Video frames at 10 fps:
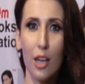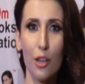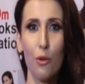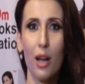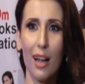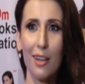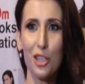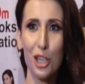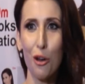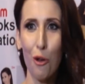You can't
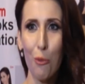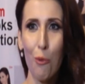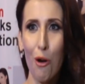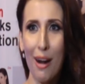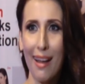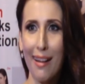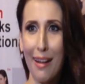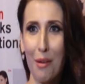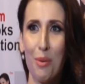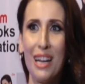cheat on one
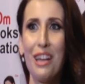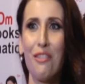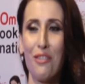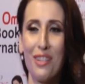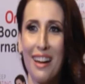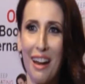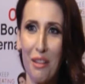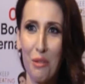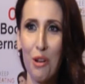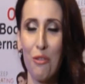and believe the
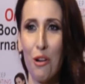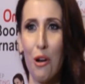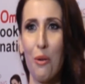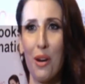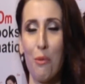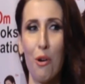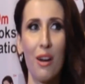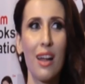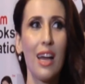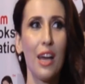rest will follow and work.